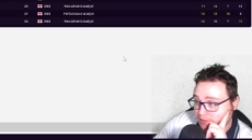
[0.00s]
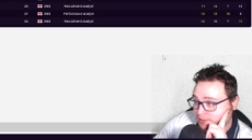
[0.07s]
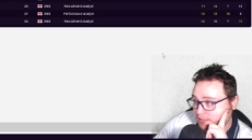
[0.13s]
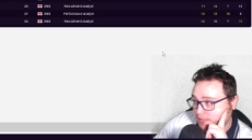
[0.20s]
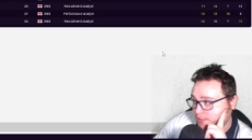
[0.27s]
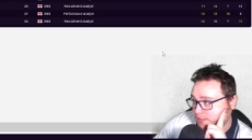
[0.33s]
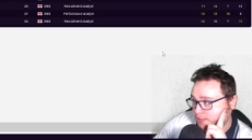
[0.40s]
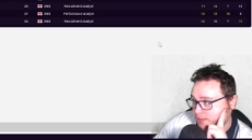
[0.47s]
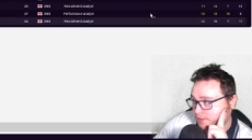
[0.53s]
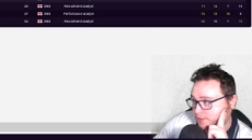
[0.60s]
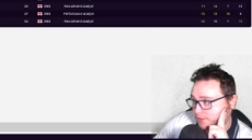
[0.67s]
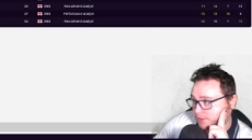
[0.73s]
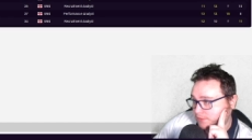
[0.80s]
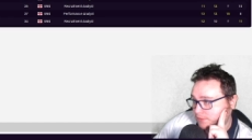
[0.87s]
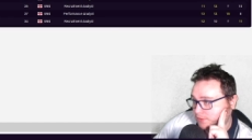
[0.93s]
to test that
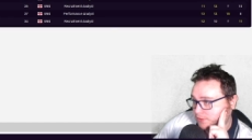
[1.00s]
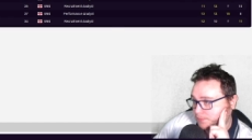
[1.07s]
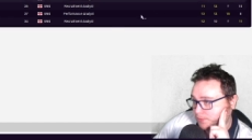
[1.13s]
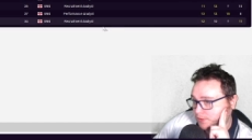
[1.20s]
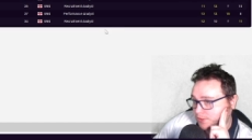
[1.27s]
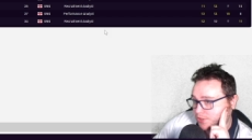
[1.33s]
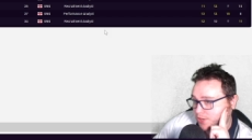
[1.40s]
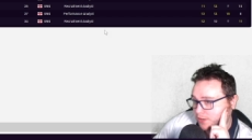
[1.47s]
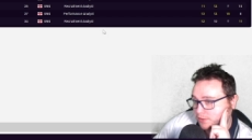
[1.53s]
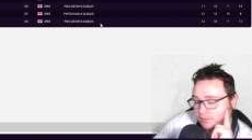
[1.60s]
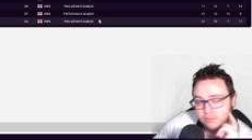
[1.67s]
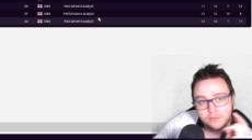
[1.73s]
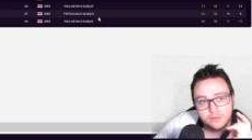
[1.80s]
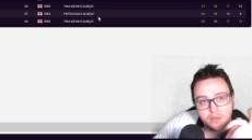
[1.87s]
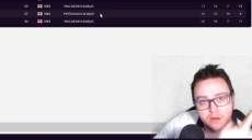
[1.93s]
and support the
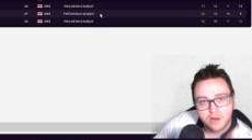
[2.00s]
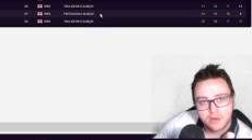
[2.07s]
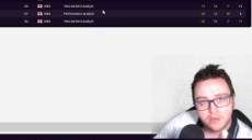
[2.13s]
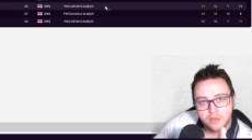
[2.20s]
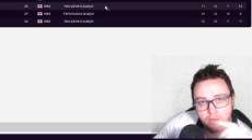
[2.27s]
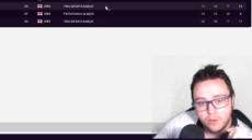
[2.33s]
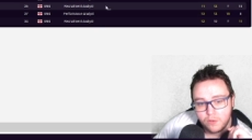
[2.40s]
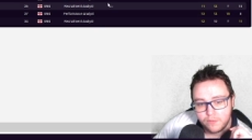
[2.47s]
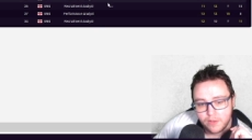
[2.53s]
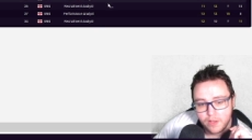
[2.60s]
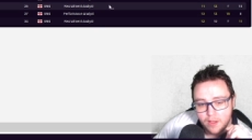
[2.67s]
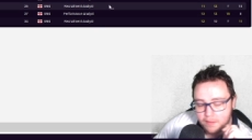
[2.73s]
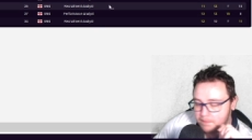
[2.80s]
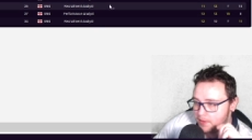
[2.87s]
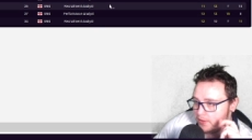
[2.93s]
channel, or
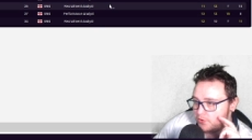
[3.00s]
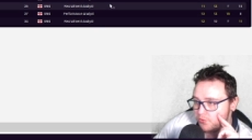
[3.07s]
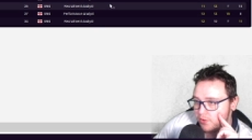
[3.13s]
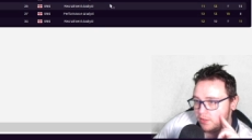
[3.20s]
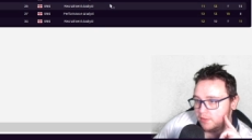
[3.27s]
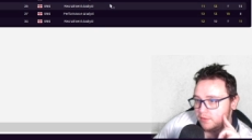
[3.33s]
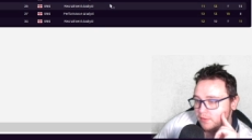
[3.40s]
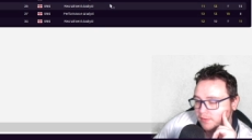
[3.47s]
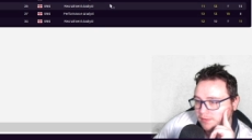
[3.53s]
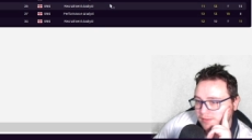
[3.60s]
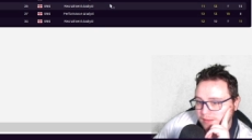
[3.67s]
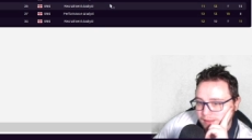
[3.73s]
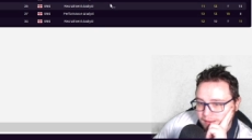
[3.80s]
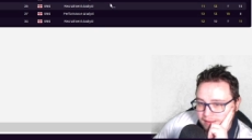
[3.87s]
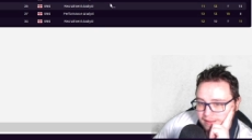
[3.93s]
uh, Patreon,
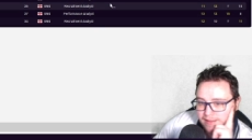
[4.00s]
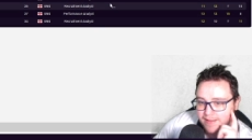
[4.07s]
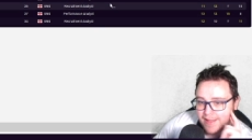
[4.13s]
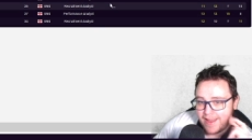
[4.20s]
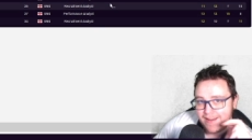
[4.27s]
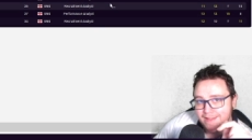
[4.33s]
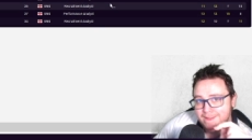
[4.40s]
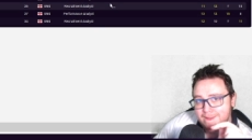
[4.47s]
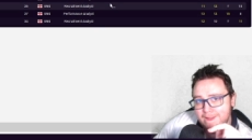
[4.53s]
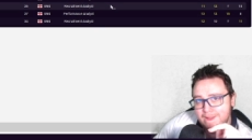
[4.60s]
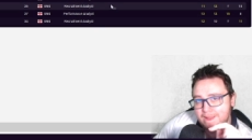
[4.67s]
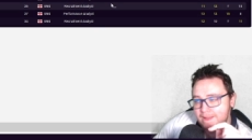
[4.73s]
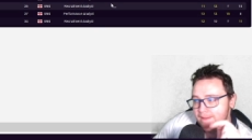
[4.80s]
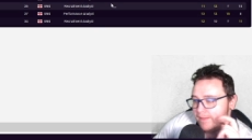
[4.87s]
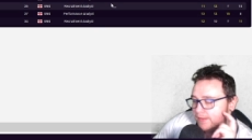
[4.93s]
get in
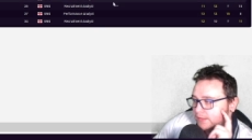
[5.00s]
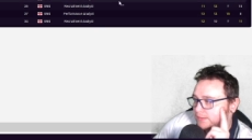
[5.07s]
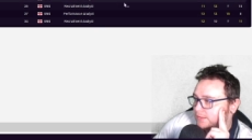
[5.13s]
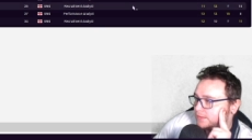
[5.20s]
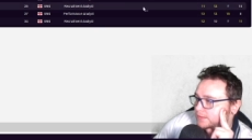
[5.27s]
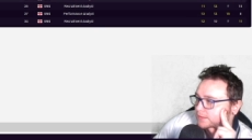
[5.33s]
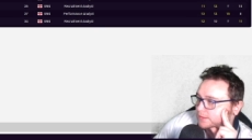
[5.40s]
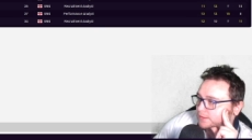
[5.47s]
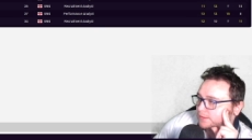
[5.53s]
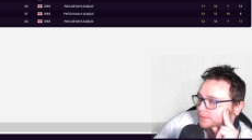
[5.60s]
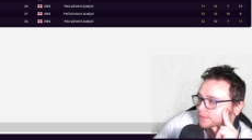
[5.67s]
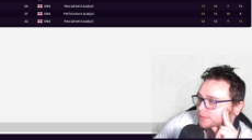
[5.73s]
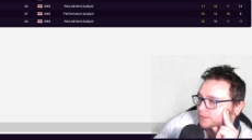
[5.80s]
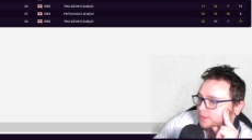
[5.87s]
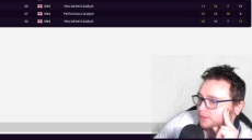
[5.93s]
there.
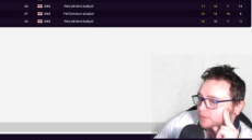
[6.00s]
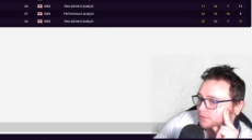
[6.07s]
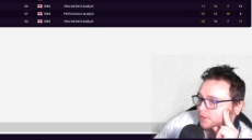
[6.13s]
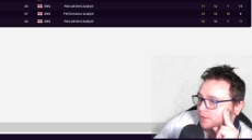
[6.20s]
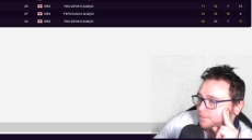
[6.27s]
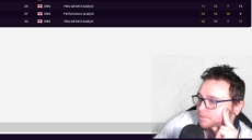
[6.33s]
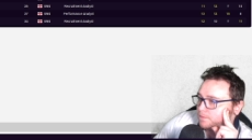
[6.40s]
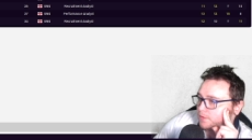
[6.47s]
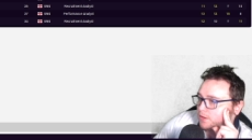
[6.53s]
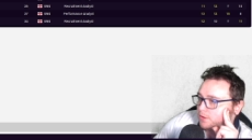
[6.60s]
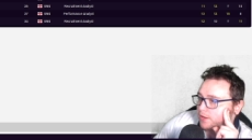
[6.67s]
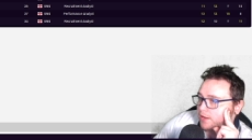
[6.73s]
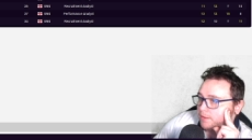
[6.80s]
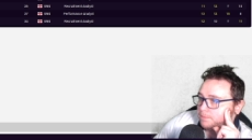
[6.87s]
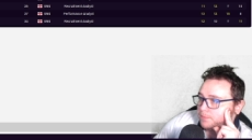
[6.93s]
All right.
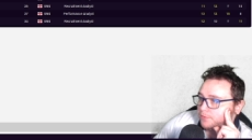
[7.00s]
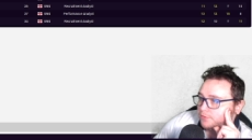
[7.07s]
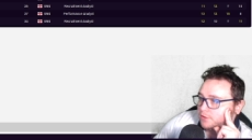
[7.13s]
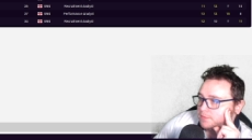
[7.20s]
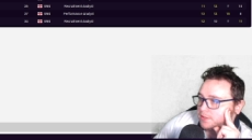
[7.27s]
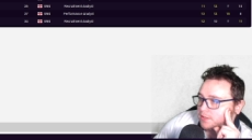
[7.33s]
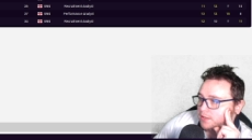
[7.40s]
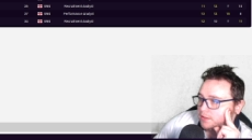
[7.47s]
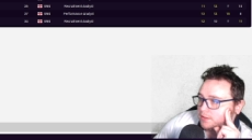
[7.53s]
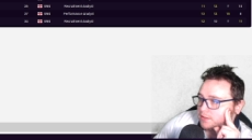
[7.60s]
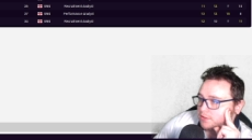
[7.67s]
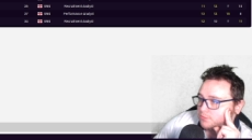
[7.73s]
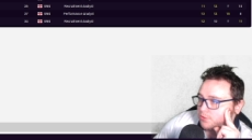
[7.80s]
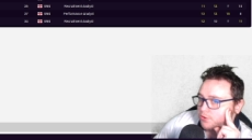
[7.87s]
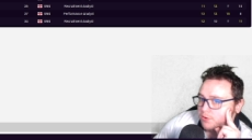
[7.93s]
Okay, performance
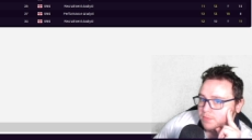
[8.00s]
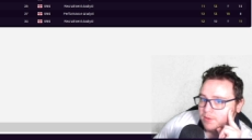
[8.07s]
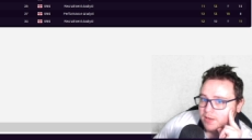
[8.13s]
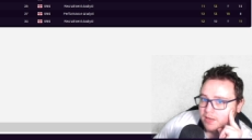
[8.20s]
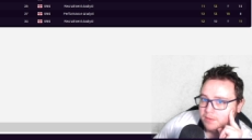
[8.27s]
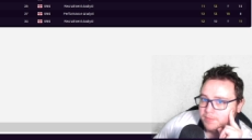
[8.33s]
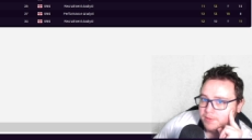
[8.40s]
analysis, recruitment. How